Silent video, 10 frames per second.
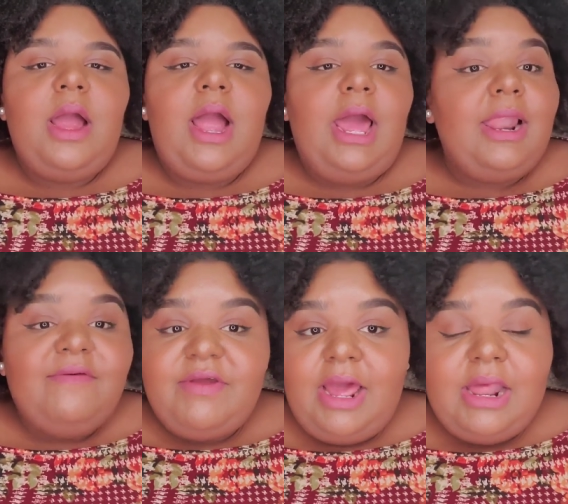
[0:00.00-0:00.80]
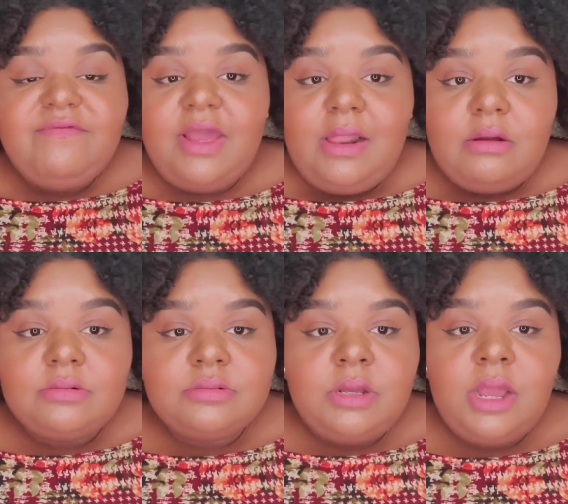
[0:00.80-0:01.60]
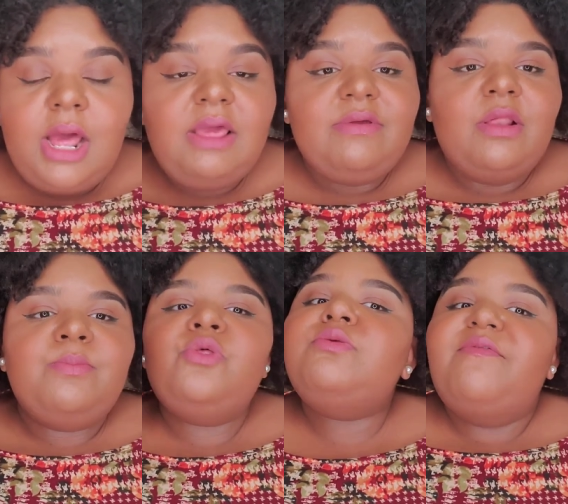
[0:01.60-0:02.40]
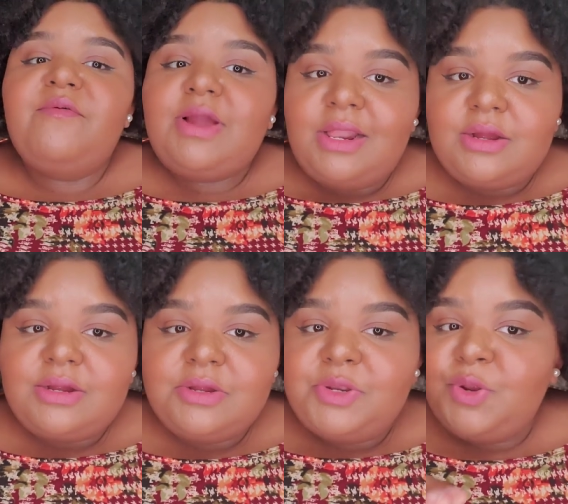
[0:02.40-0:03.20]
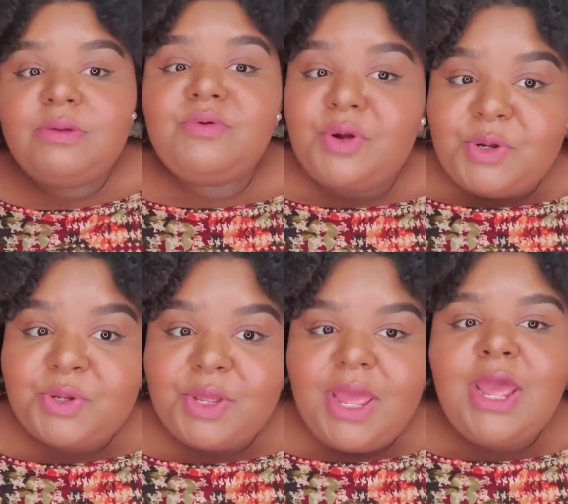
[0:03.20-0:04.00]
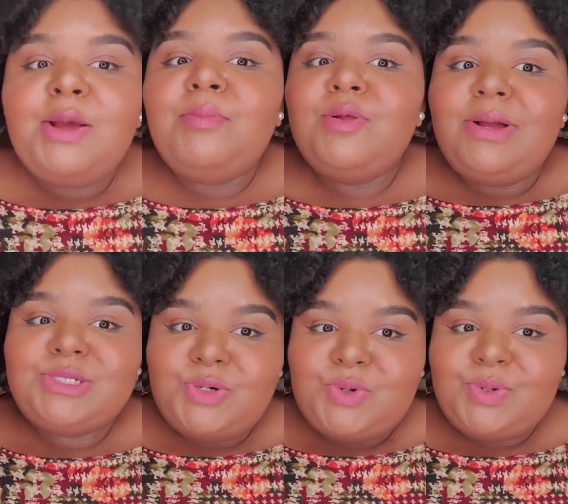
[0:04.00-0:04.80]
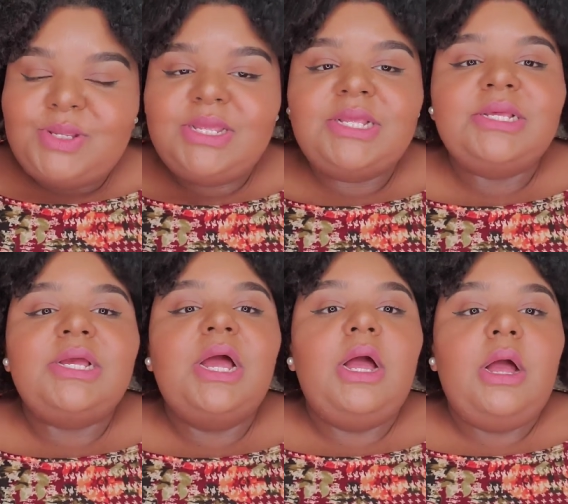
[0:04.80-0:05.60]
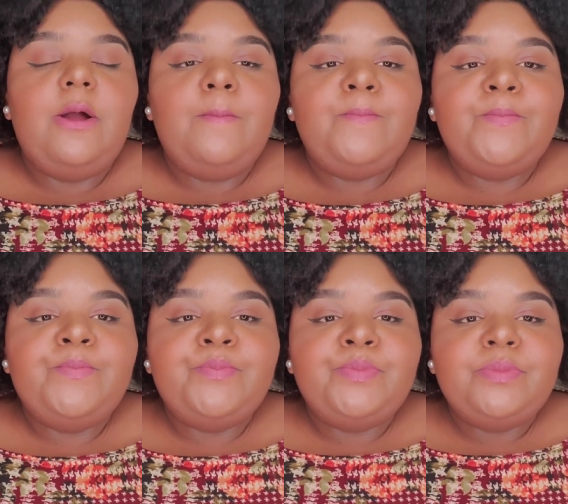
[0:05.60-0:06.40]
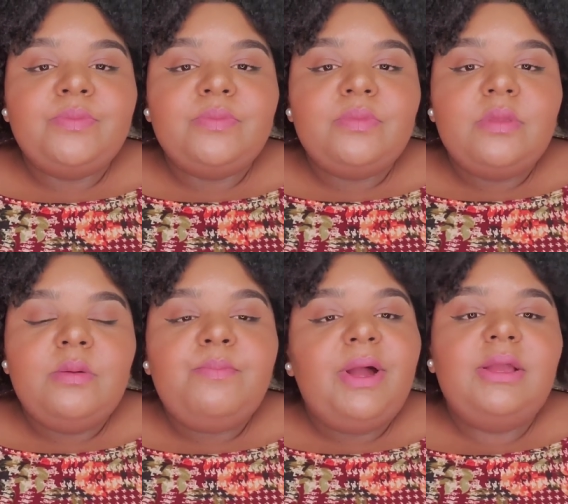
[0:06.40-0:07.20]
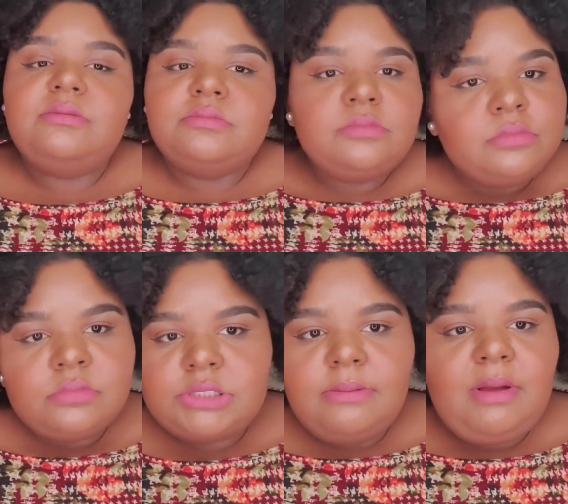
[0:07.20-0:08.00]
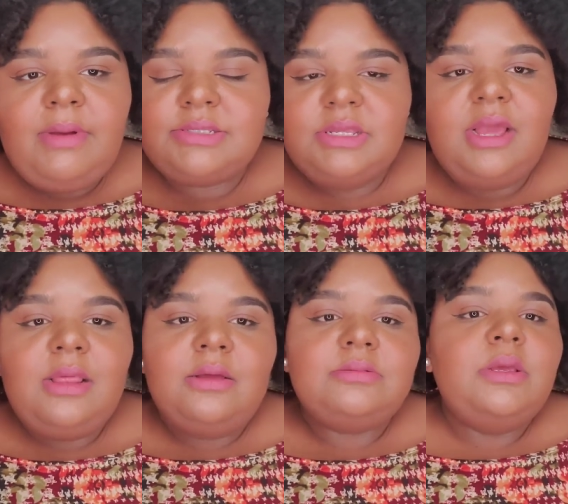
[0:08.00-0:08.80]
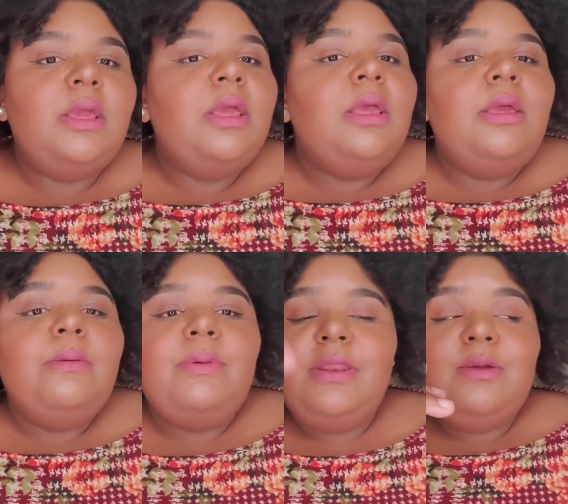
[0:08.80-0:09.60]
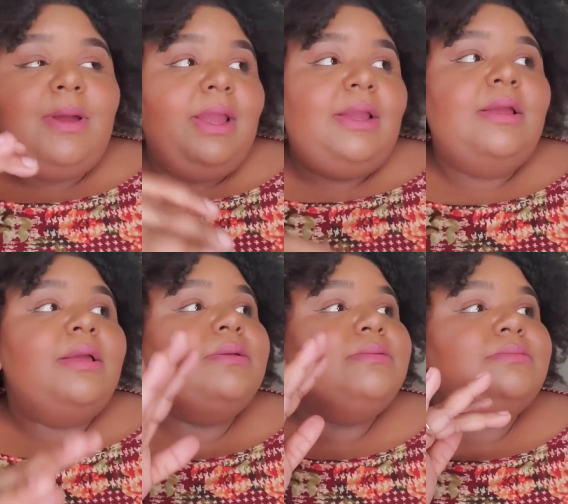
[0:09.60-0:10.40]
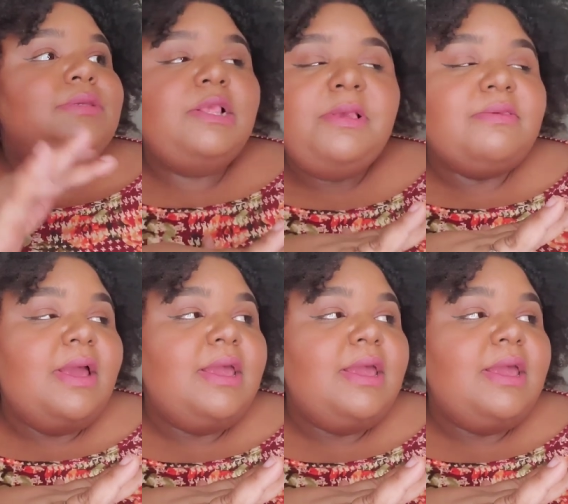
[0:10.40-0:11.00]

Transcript: I love it. I love yellow. I love yellow. Blue's my favorite color. Don't get me wrong. Blue my Joan. Um, but something my mustard yellow. But anyway, this piece right